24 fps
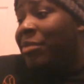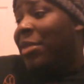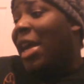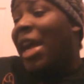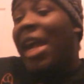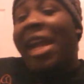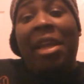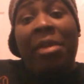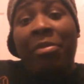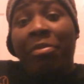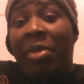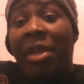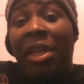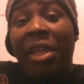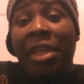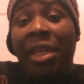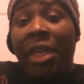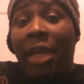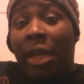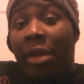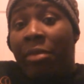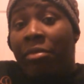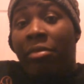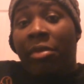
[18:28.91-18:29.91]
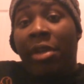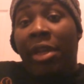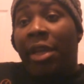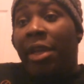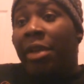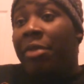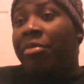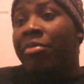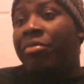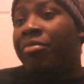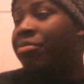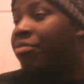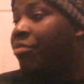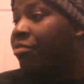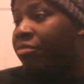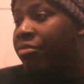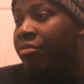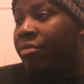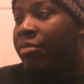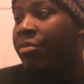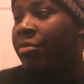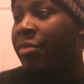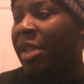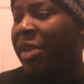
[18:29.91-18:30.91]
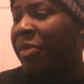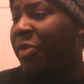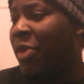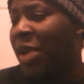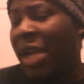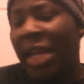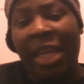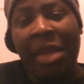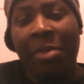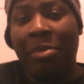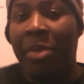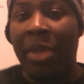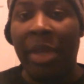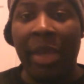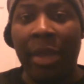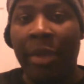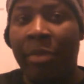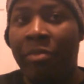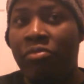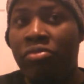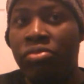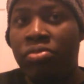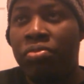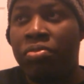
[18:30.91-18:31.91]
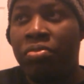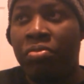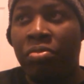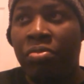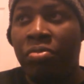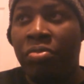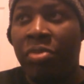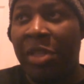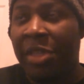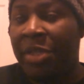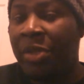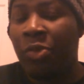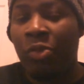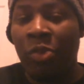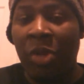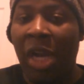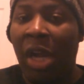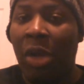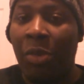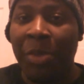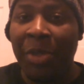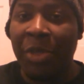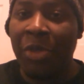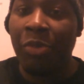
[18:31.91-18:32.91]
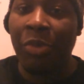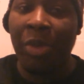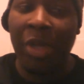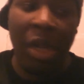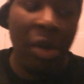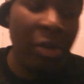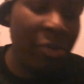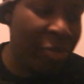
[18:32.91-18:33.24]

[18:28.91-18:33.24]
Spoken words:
I ain't big yet, and even when I get big, this is what I'll be doing.